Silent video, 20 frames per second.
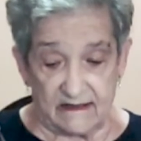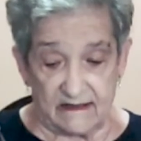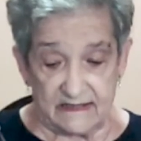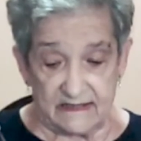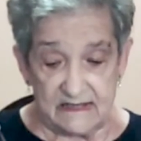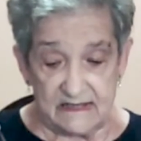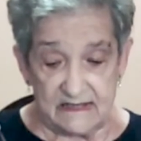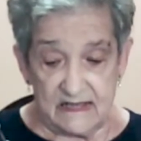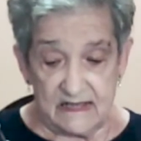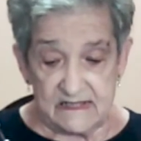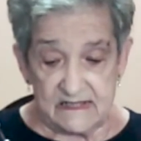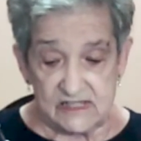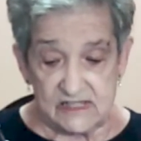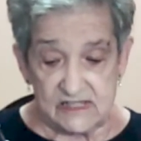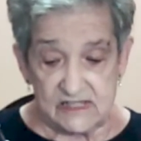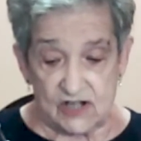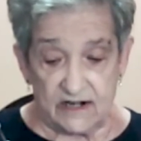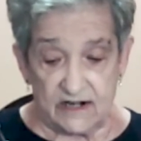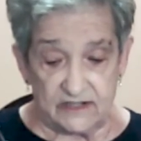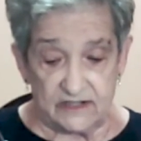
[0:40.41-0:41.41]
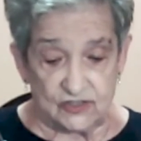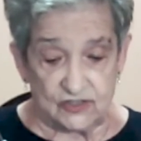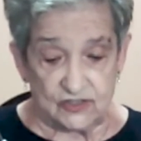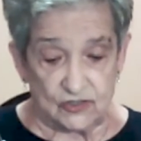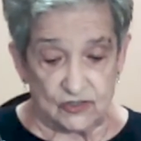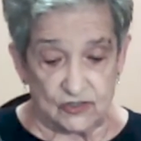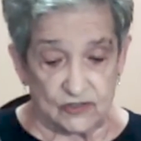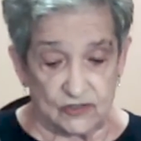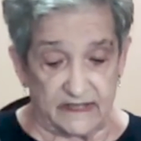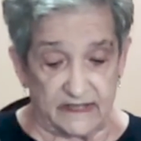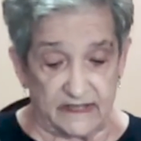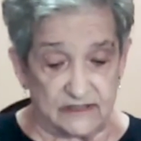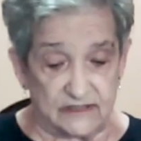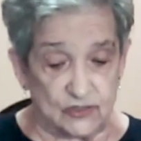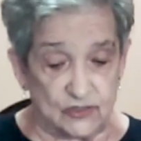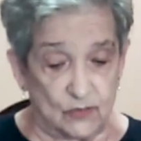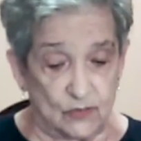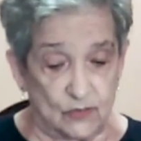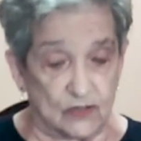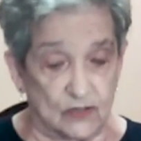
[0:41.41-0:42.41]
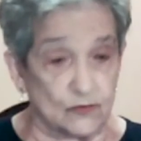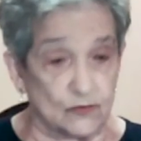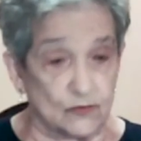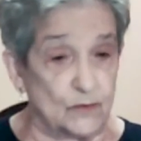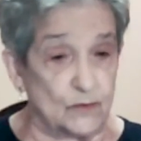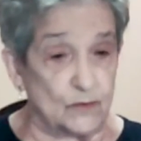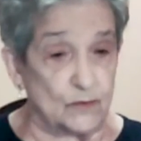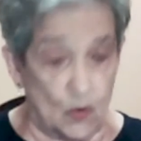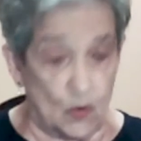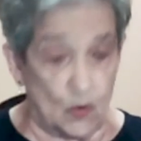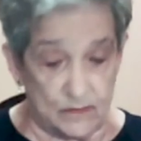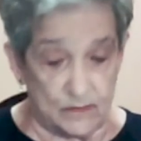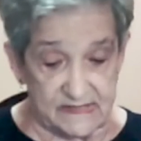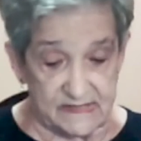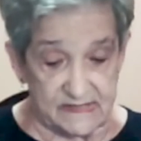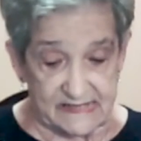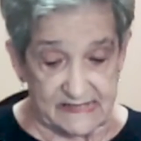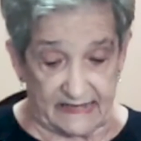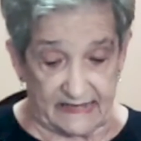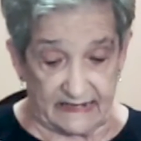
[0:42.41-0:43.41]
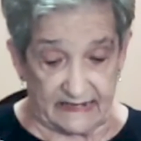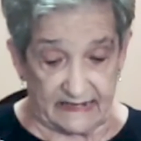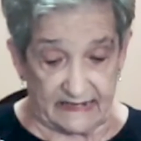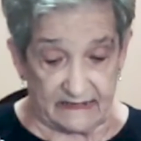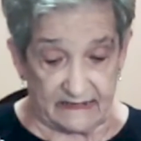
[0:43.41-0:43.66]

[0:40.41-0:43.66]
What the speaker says: started to look into a group home setting